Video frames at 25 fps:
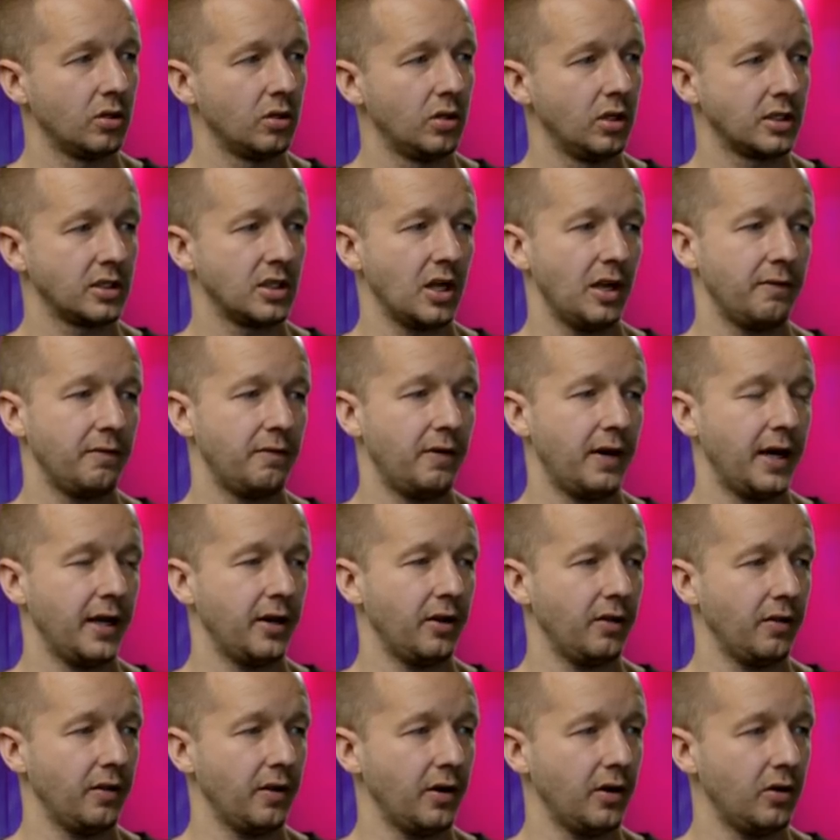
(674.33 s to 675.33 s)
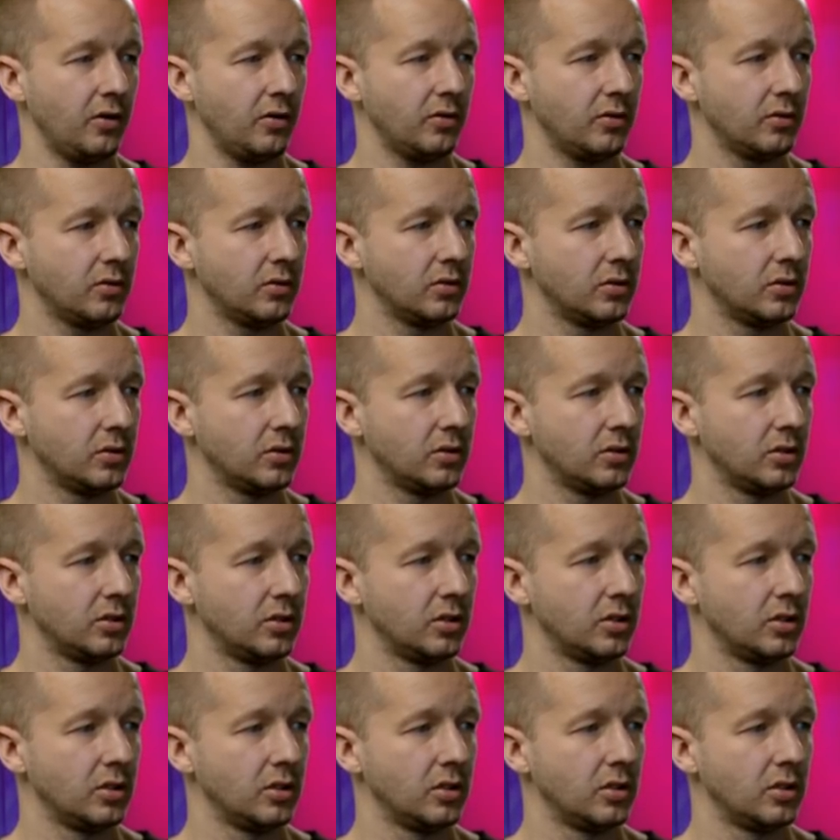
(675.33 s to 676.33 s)
It's not final though
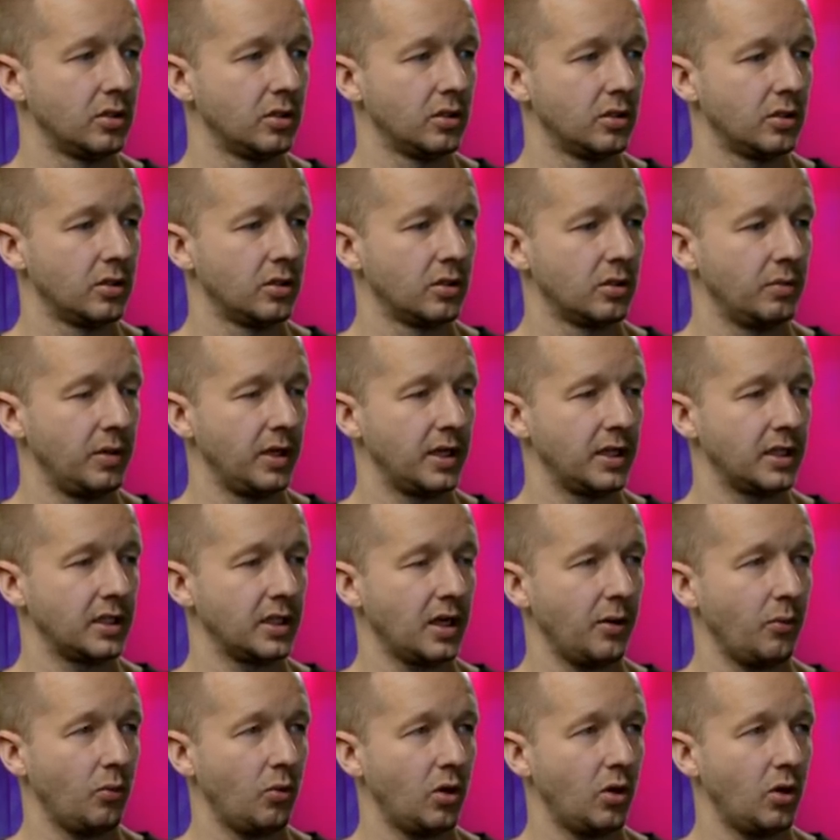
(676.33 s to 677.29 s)
because I